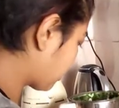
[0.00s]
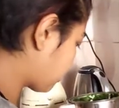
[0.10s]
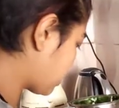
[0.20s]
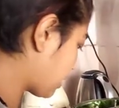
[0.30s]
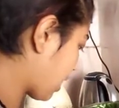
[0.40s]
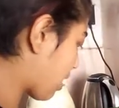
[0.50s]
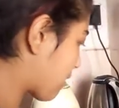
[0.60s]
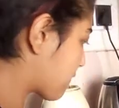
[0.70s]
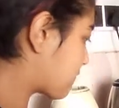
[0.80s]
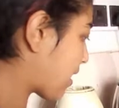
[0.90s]
We
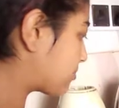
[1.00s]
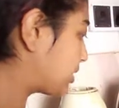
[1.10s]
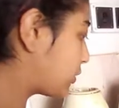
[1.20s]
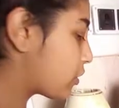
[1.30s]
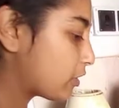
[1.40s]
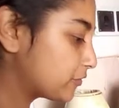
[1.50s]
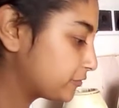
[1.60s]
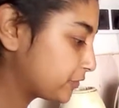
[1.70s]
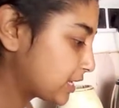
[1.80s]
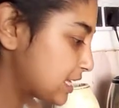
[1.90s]
are a family of
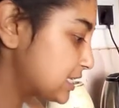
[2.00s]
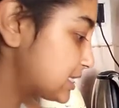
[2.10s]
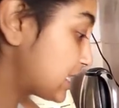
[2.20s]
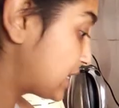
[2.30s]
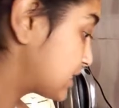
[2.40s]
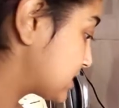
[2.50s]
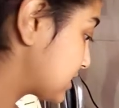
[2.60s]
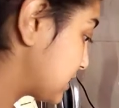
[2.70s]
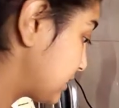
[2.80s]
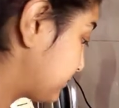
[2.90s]
6